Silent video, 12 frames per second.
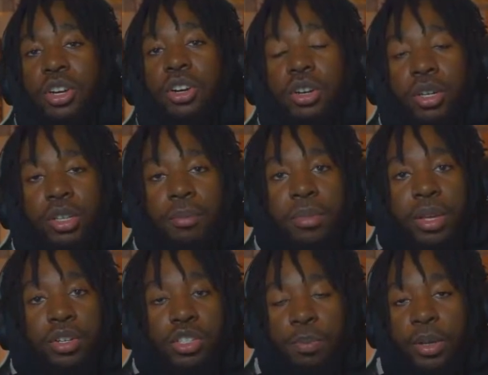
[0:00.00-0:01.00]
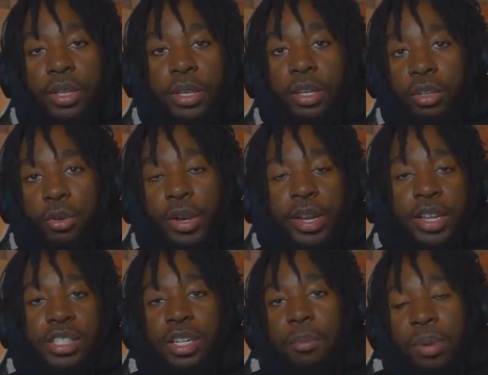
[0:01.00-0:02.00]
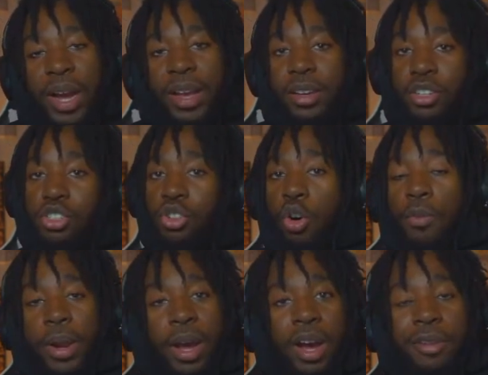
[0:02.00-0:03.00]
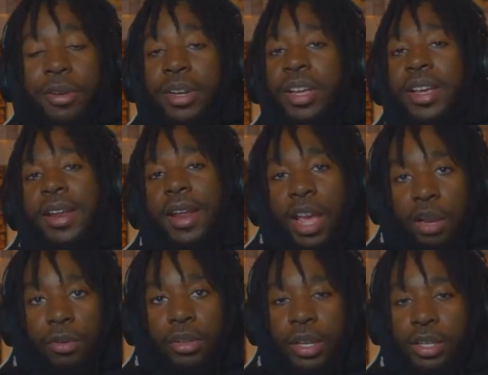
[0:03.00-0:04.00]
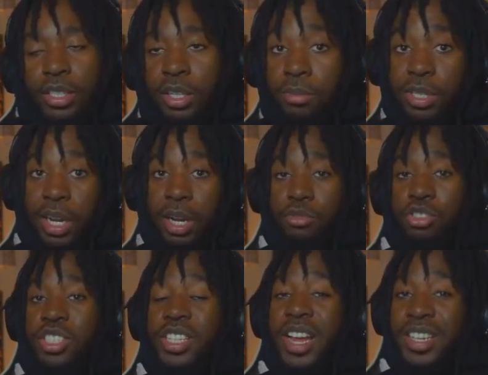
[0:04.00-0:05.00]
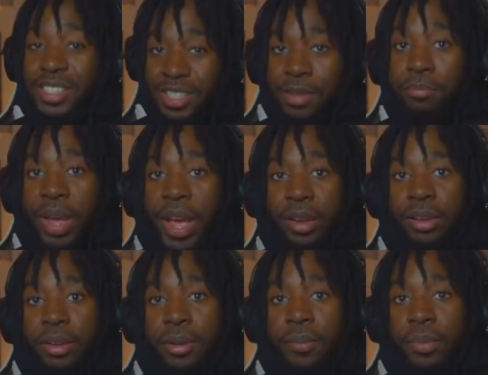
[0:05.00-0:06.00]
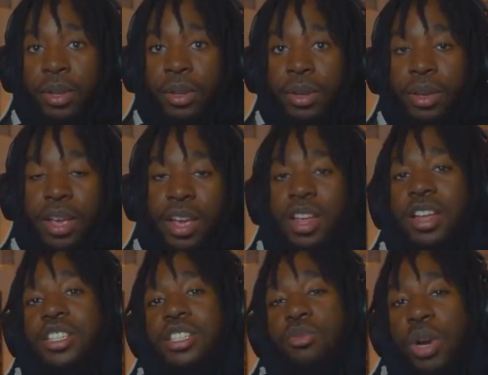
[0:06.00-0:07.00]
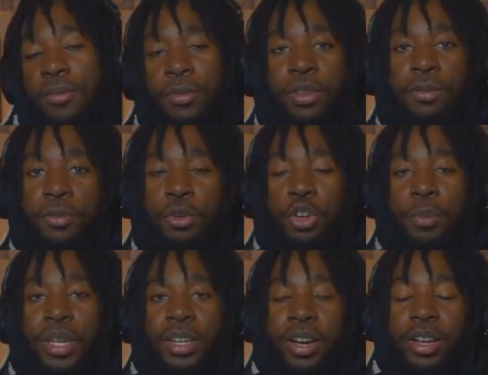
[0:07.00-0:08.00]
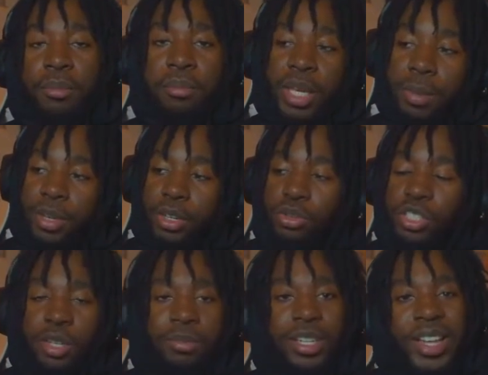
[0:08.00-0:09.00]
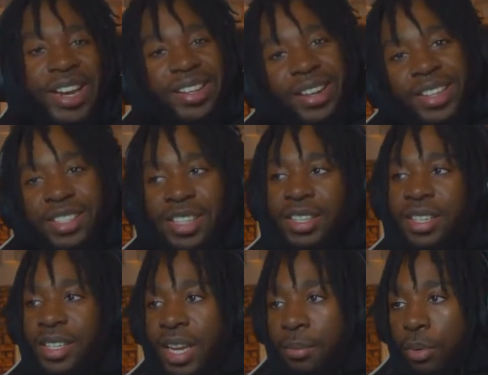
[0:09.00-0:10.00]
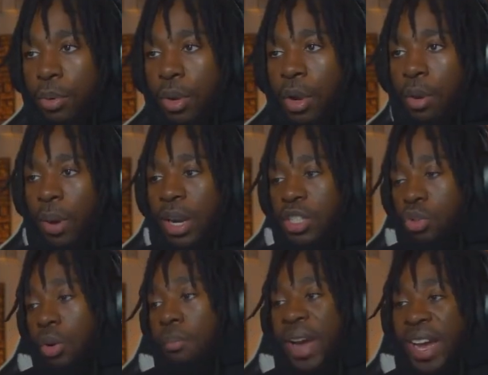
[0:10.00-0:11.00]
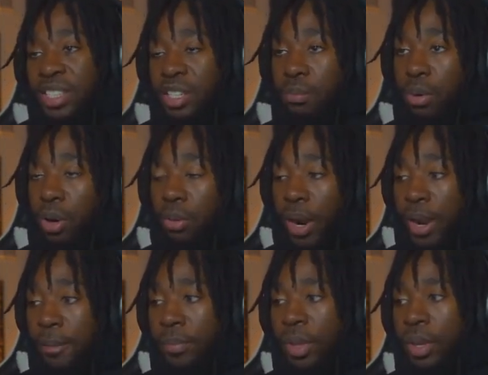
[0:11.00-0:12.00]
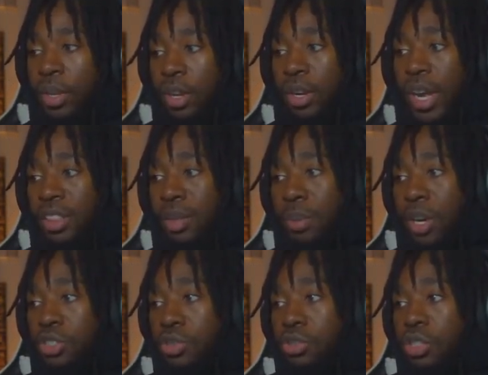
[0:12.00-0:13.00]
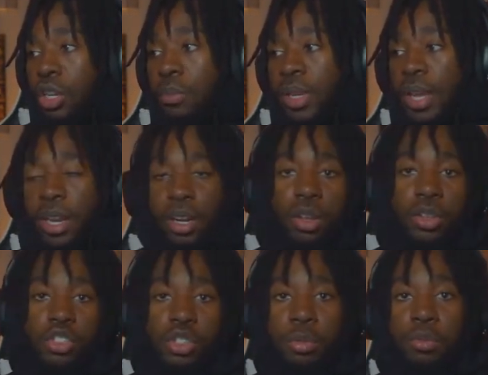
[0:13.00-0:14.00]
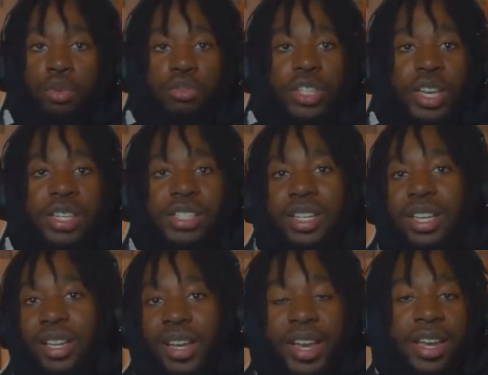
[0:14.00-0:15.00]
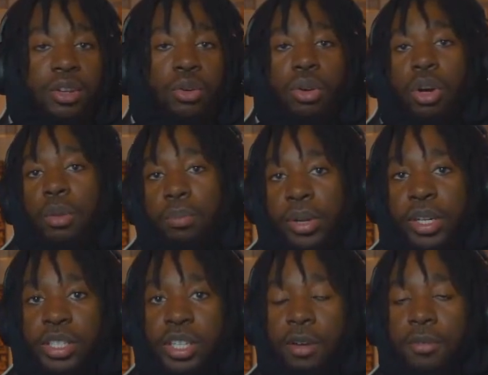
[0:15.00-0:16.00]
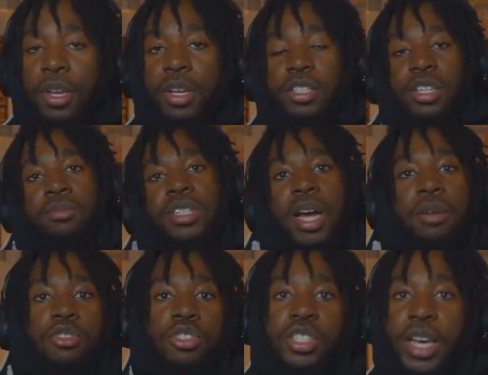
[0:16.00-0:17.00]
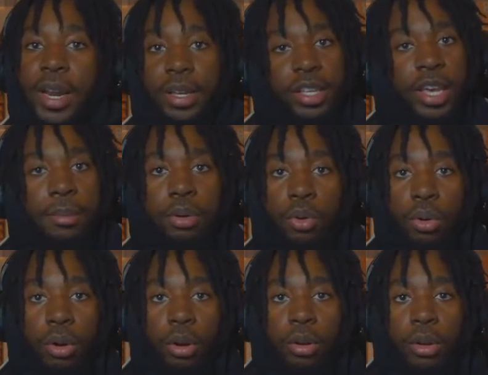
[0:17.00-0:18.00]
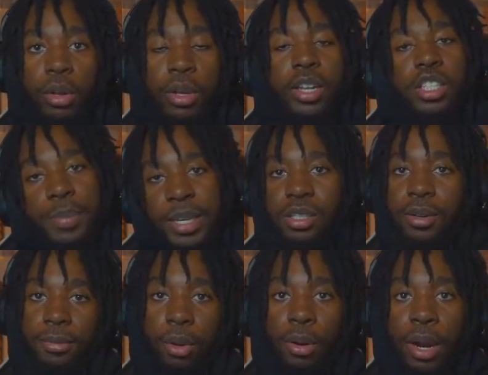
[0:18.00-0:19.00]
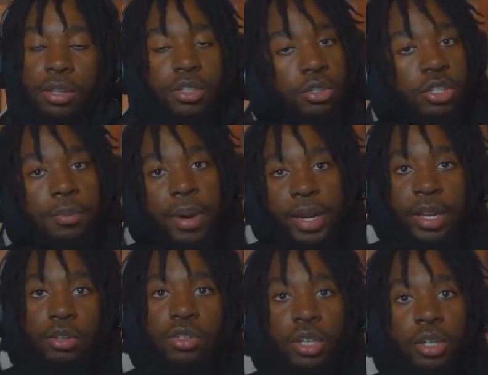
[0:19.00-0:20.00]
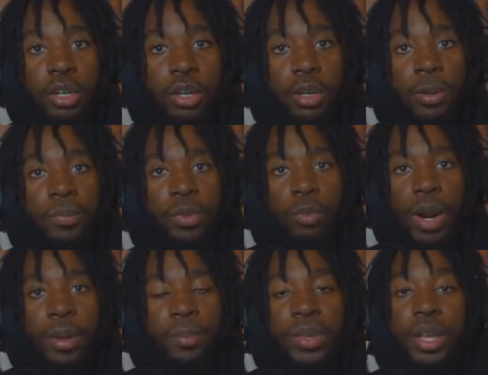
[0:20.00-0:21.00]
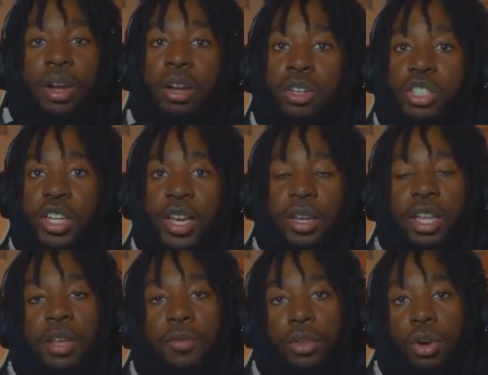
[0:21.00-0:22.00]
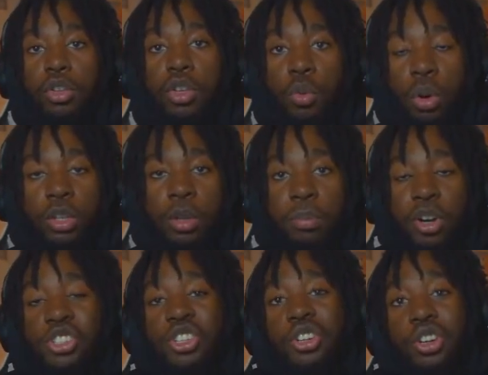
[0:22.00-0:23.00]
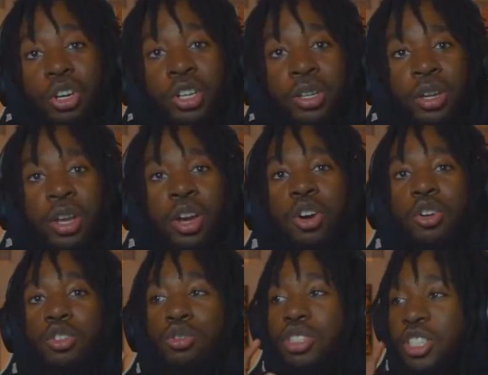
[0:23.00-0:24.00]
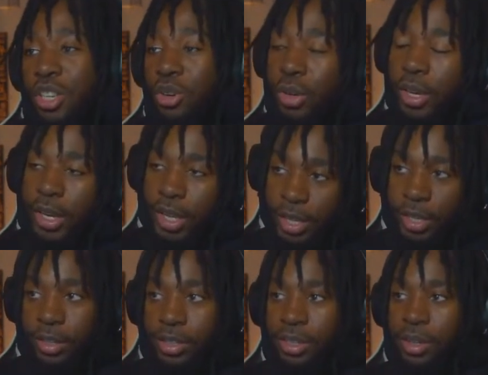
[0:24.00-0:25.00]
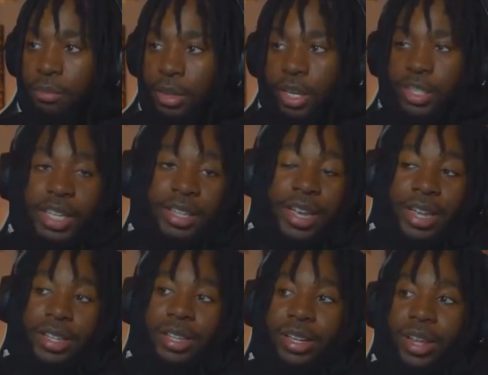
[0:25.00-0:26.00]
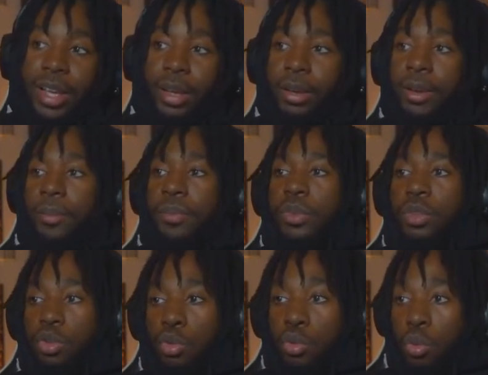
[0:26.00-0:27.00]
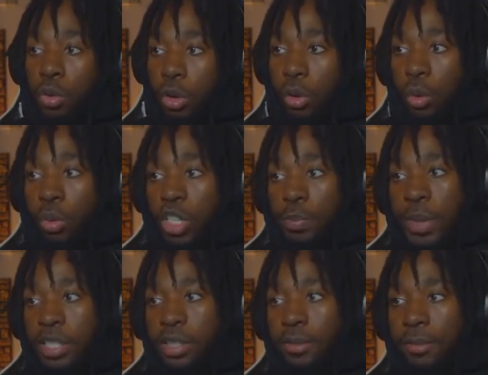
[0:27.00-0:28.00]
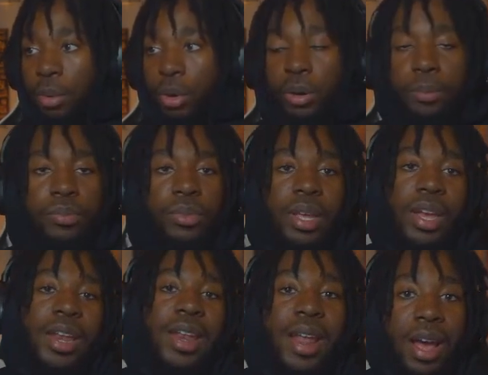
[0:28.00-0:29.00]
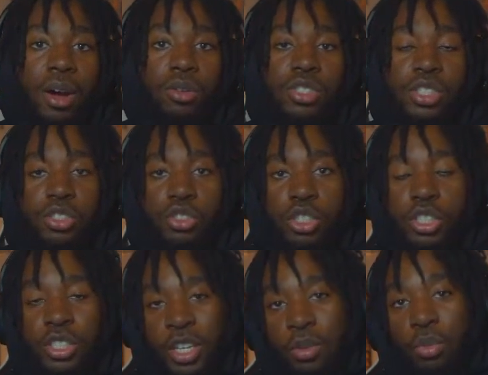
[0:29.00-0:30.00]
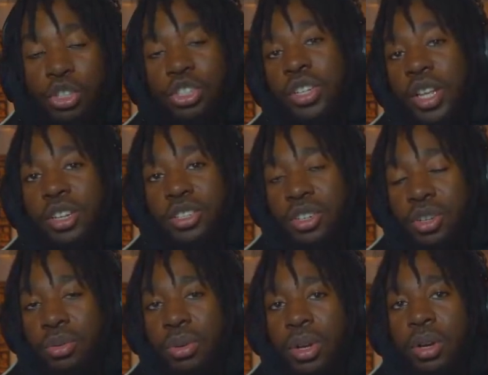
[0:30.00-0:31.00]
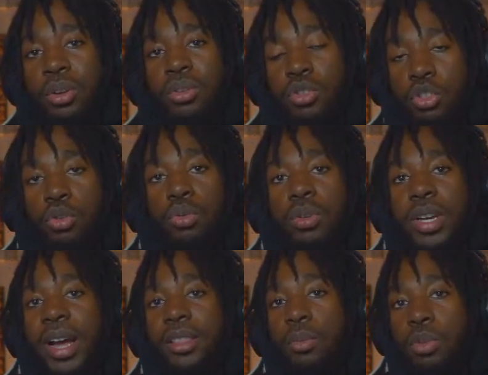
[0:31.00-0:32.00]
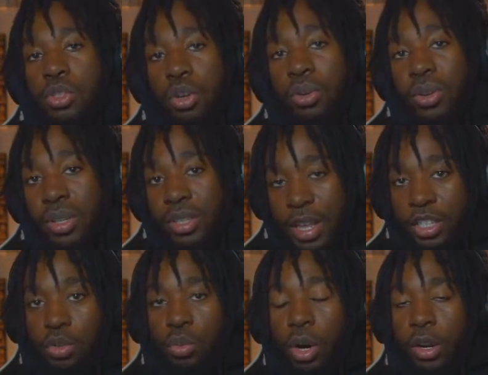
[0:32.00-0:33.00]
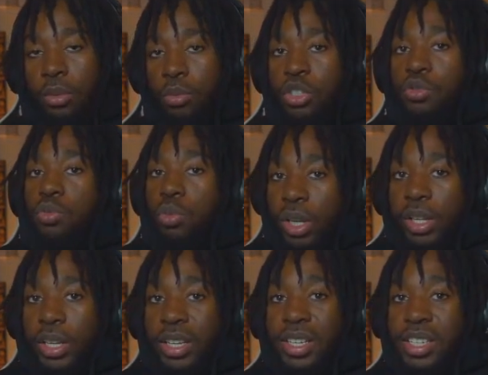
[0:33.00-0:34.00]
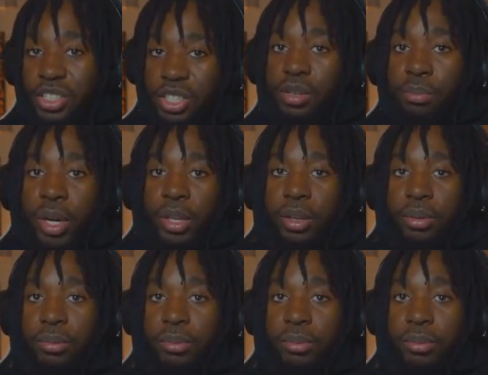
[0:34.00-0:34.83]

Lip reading: cook the meals, put the ingredients in the pot, in the stove, in the oven, and everything. Sometimes you just got to sit back and just wait for the food to be done and maybe do something light like set the table, right? So in basketball, right, you're not the person who's going to be hitting all the dribble moves, getting to a lane, doing all the pretty stuff. Sometimes you just got to camp corner and space the floor out so somebody else could cook, right? And understand, even though you weren't the person cooking, you still could eat, because at the end of the day, you're the one spacing the floor. And now, since you just did what you needed to do, you got the result that you wanted, which really is just a bucket.